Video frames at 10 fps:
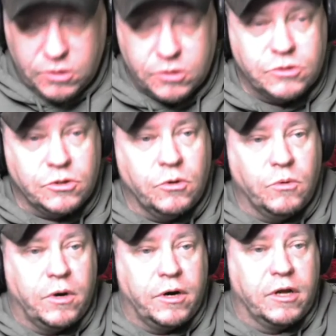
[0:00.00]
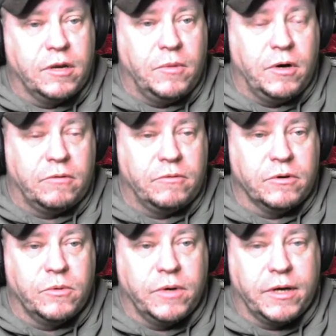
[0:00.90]
So I wanted to come on
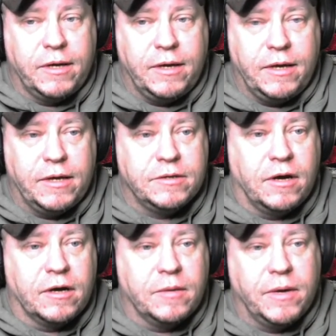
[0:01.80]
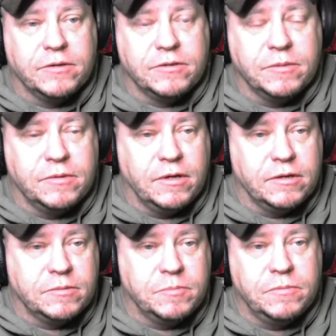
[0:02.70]
real quick and talk about something
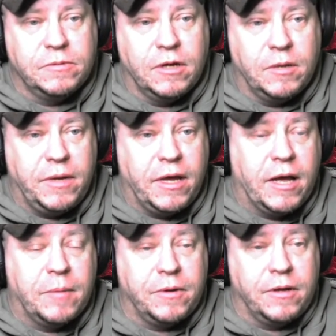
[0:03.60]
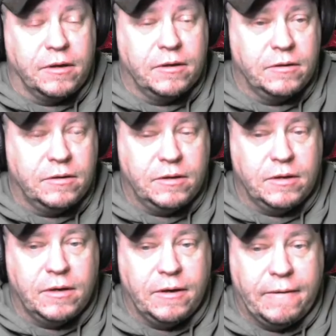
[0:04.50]
that's going to be happening
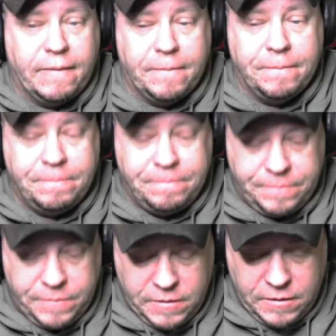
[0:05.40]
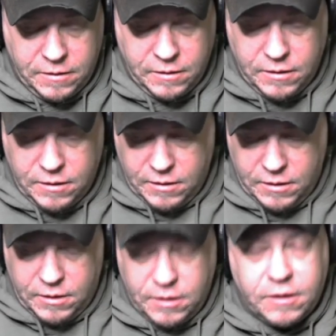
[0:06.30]
on
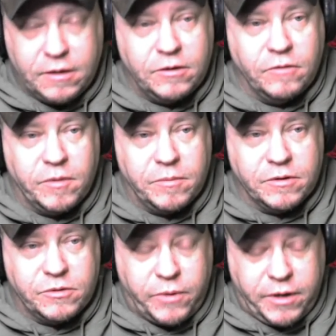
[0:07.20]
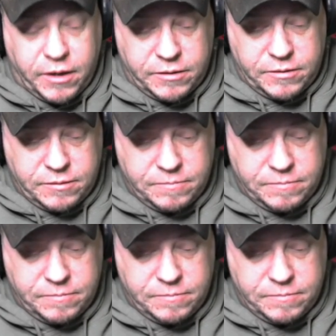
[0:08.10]
November the 29th.